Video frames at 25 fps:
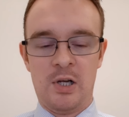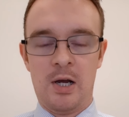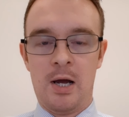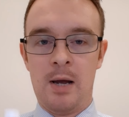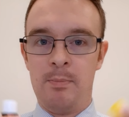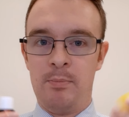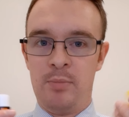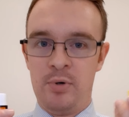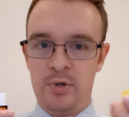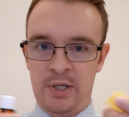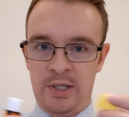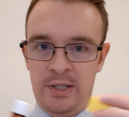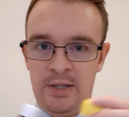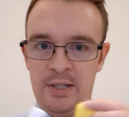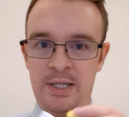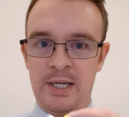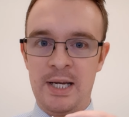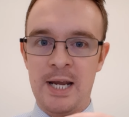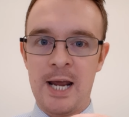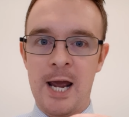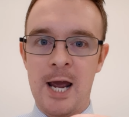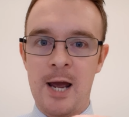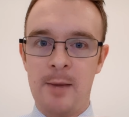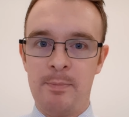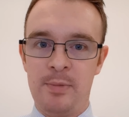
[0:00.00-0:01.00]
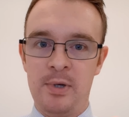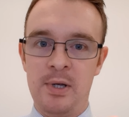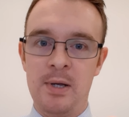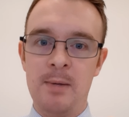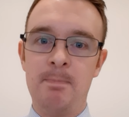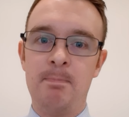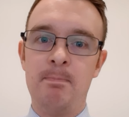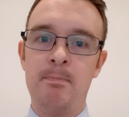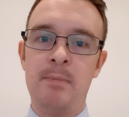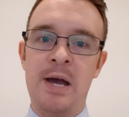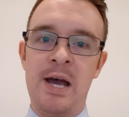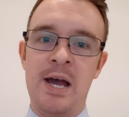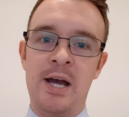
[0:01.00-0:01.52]
I'm putting the cap
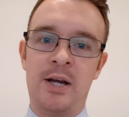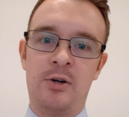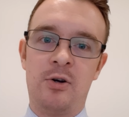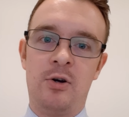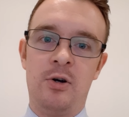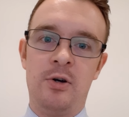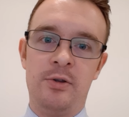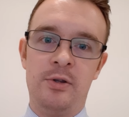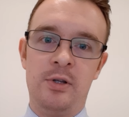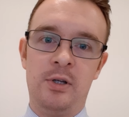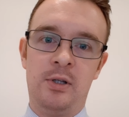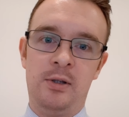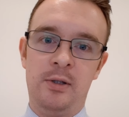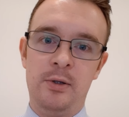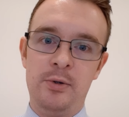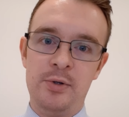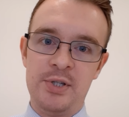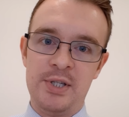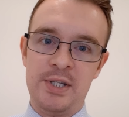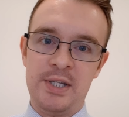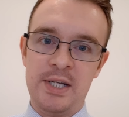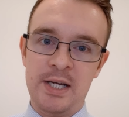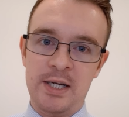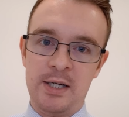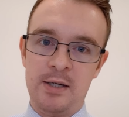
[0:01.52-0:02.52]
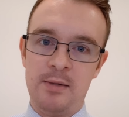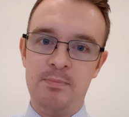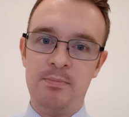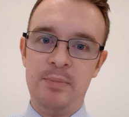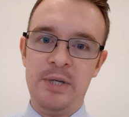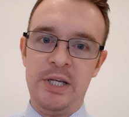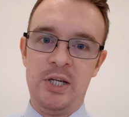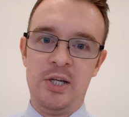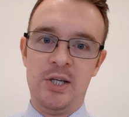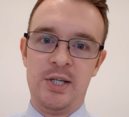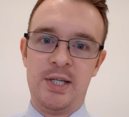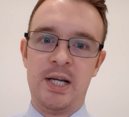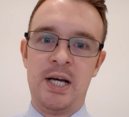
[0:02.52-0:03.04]
back on the glue stick
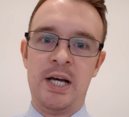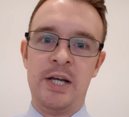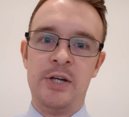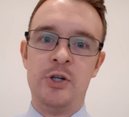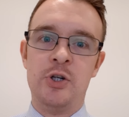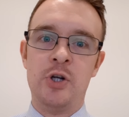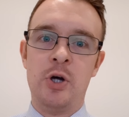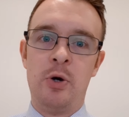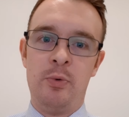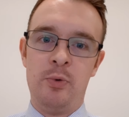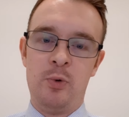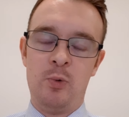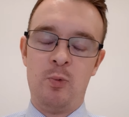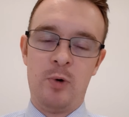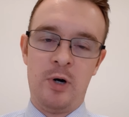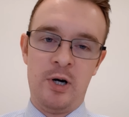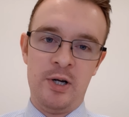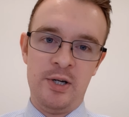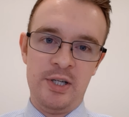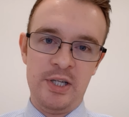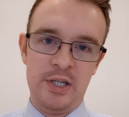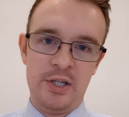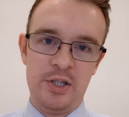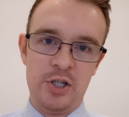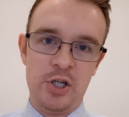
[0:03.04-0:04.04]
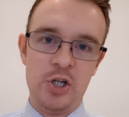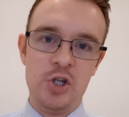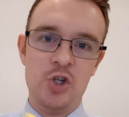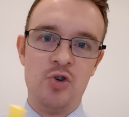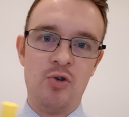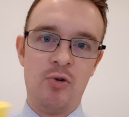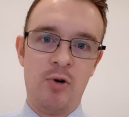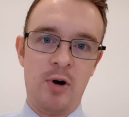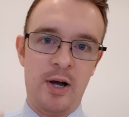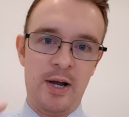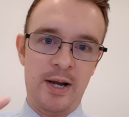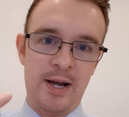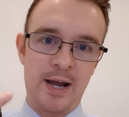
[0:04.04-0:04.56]
because I don't want it to
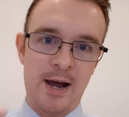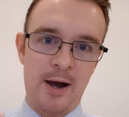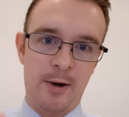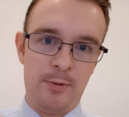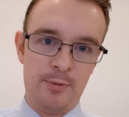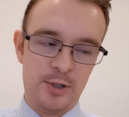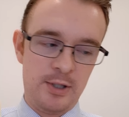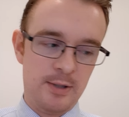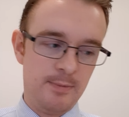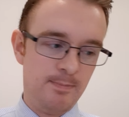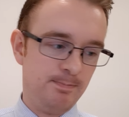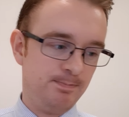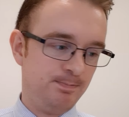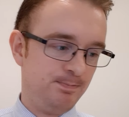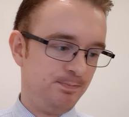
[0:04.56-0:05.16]
dry out.